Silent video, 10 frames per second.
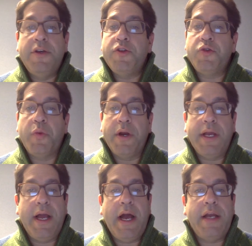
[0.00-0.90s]
Swear to
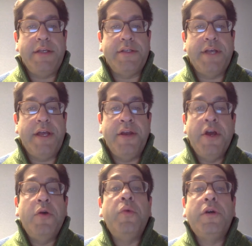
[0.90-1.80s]
God, he said,
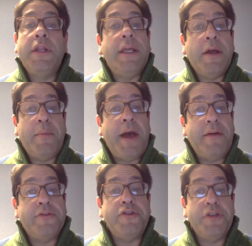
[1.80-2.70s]
we'll clean up
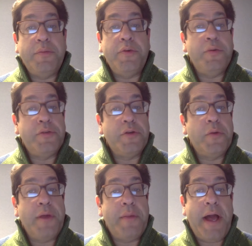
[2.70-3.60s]
after she poops her
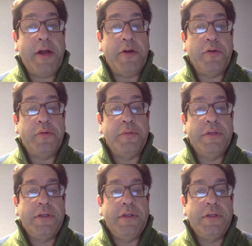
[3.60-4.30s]
way back home.